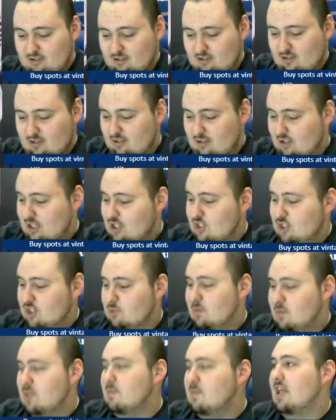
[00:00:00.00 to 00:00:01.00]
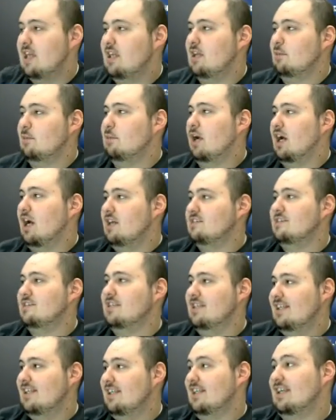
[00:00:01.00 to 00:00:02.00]
So he should be making
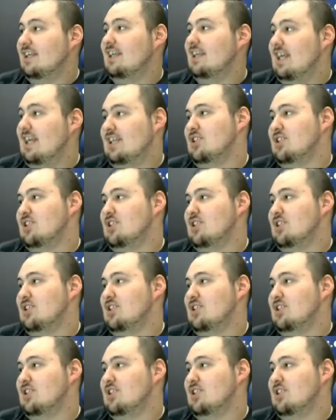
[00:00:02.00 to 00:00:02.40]
pasta in the kitchen.